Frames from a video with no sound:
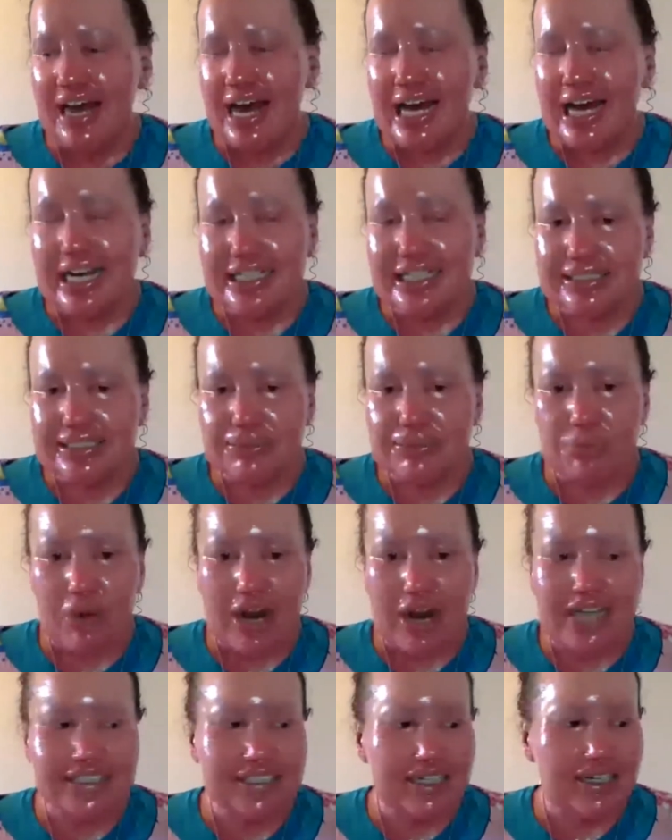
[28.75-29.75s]
As a
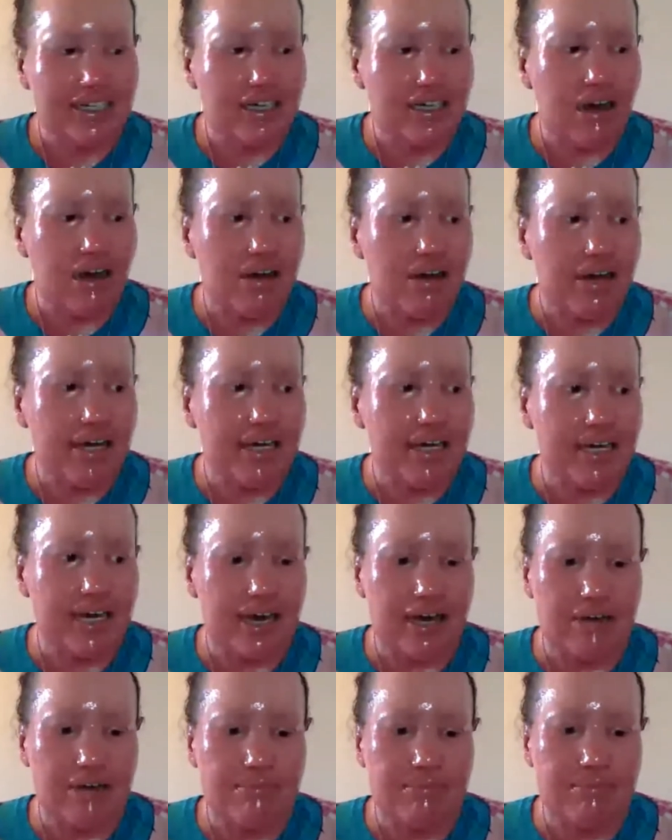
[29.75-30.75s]
writer, I
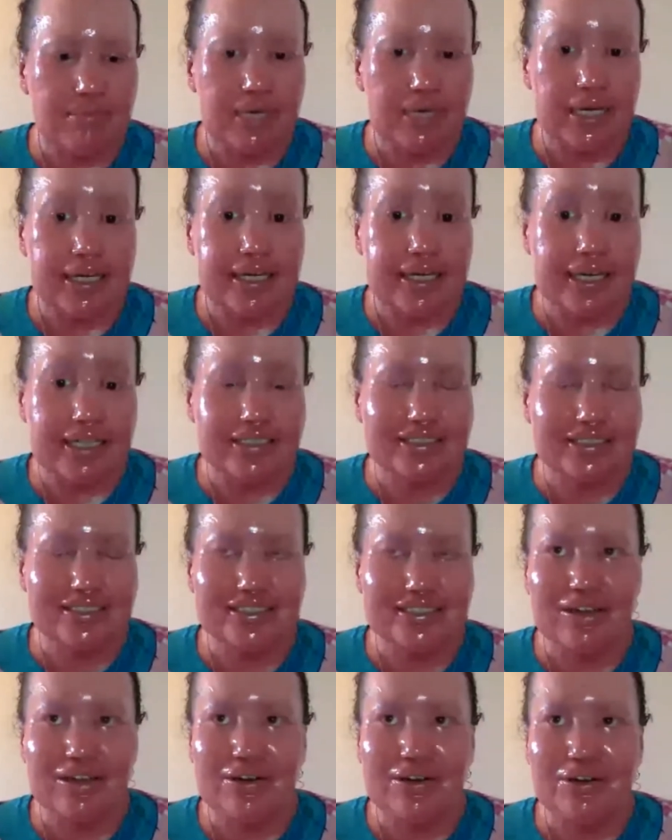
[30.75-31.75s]
am a guest
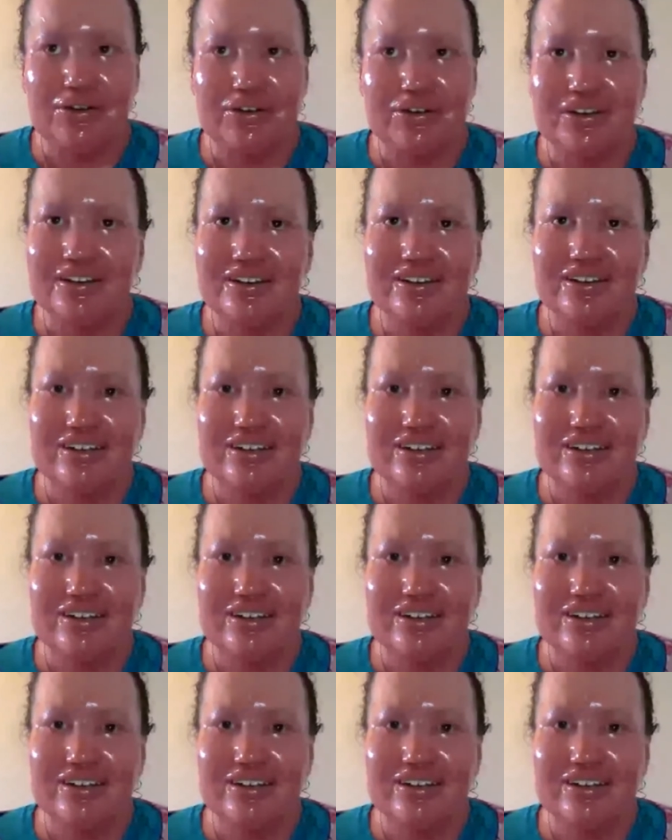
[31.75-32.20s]
on